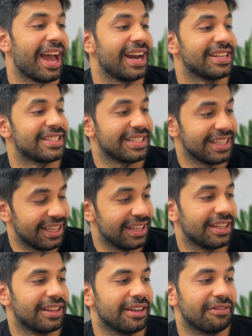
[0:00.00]
and
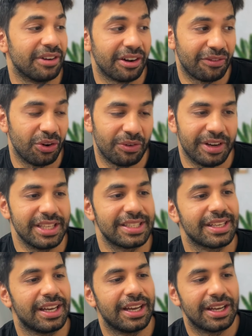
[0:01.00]
see the workflow
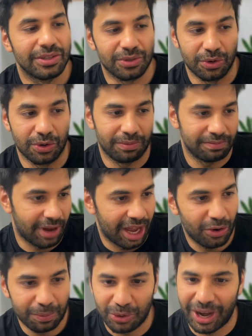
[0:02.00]
once. So I
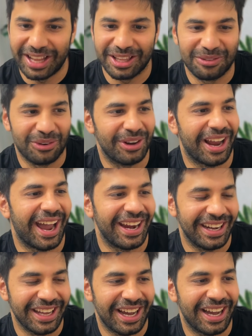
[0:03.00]
hope you like the whole
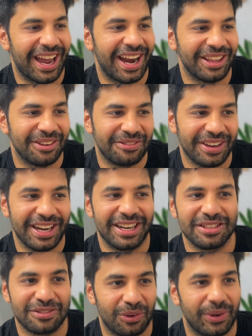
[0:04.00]
idea and the way
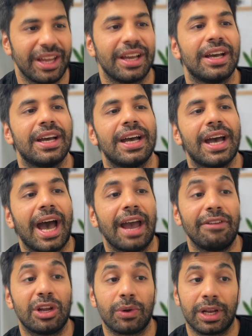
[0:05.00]
it is flowing.
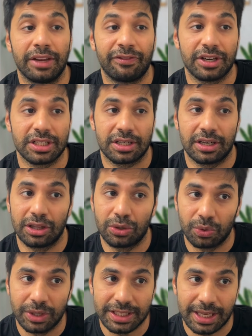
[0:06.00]
I will quickly first run
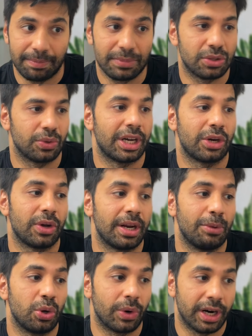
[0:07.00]
through the same so that you are able to